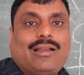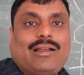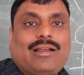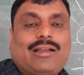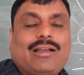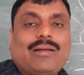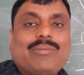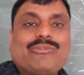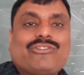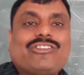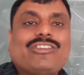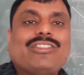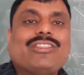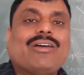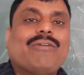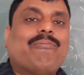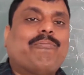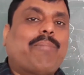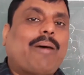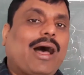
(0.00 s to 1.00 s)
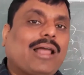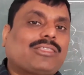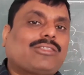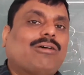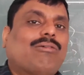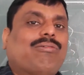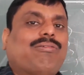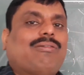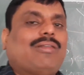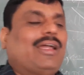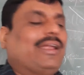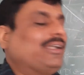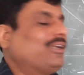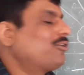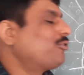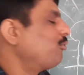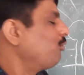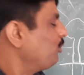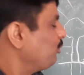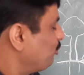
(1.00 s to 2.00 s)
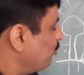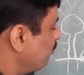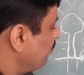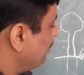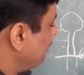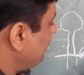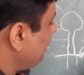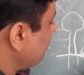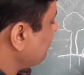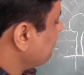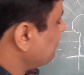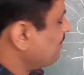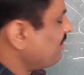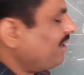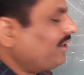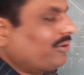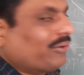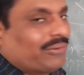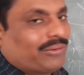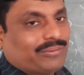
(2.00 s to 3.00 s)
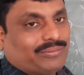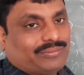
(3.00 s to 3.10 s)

comes in the path of light, called to be a shadow.